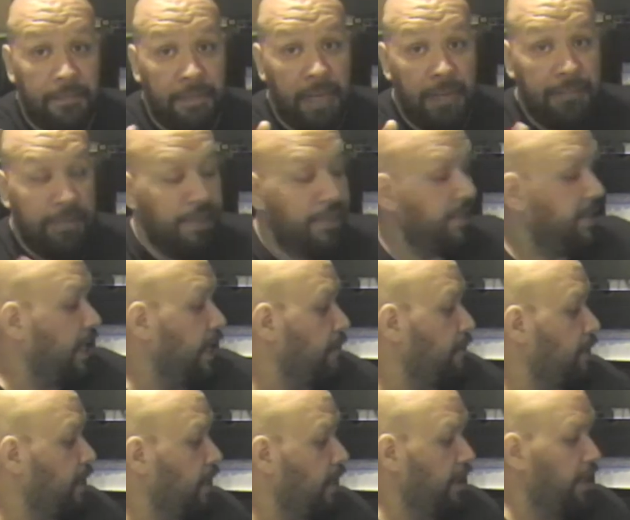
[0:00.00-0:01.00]
my birthday
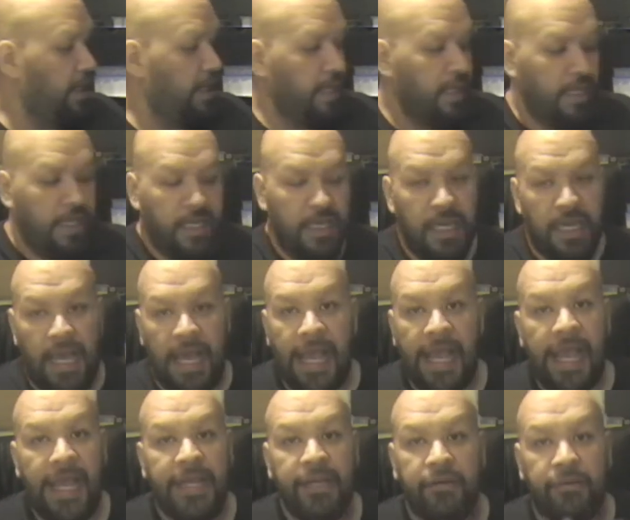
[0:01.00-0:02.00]
month, I
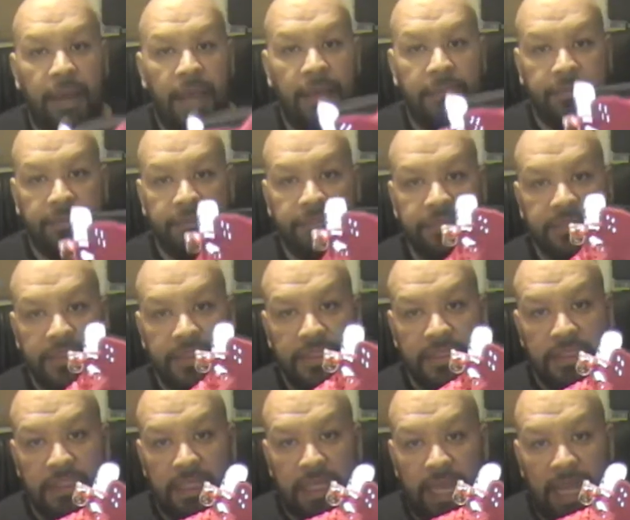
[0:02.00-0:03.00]
had to grab them.
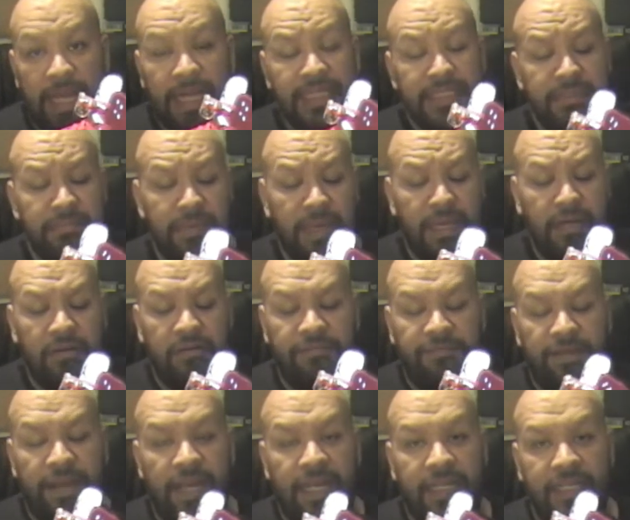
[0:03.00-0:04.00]
And as a matter of
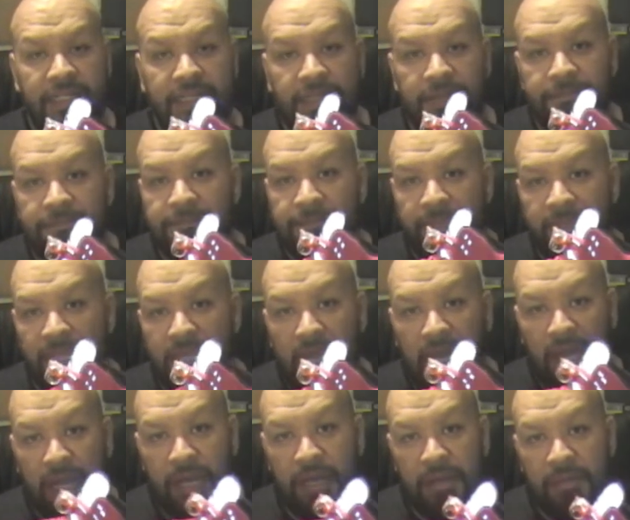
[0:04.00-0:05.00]
fact,
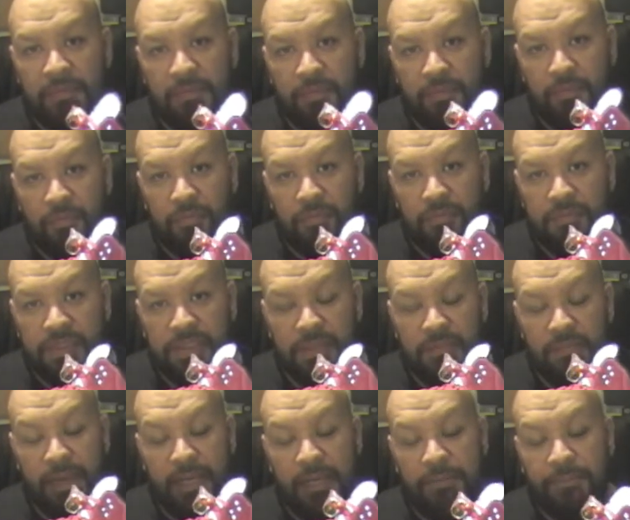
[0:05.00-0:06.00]

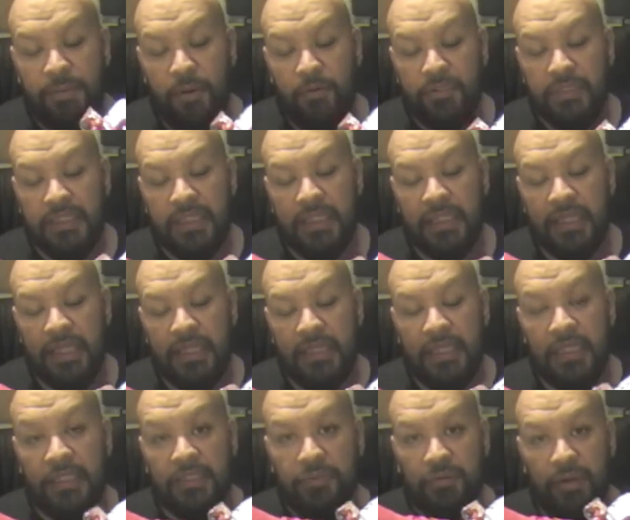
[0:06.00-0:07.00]
somebody posted that
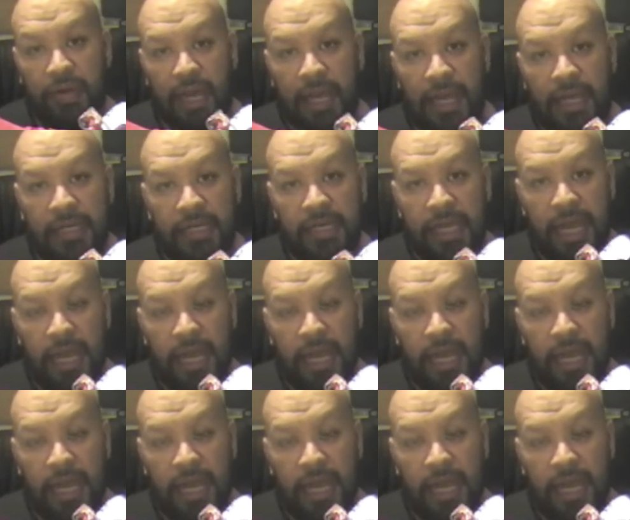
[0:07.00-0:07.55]
these were at an